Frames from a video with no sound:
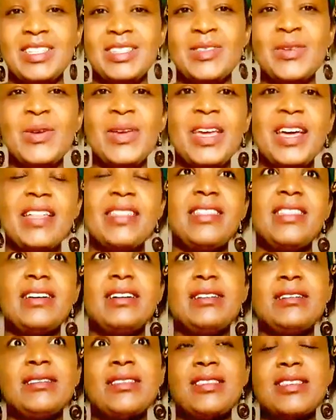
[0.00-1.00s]
so yeah
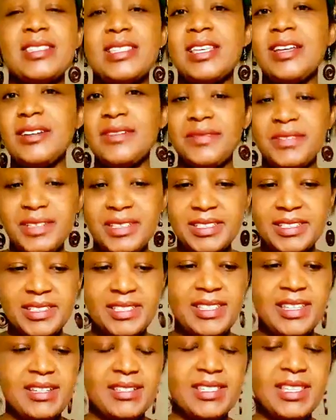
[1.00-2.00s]
the the service
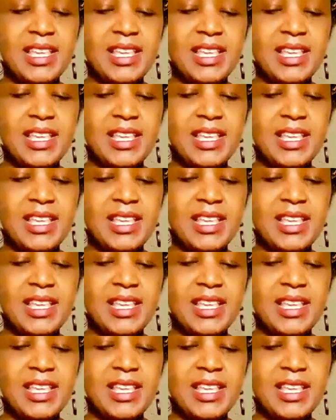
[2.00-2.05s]
the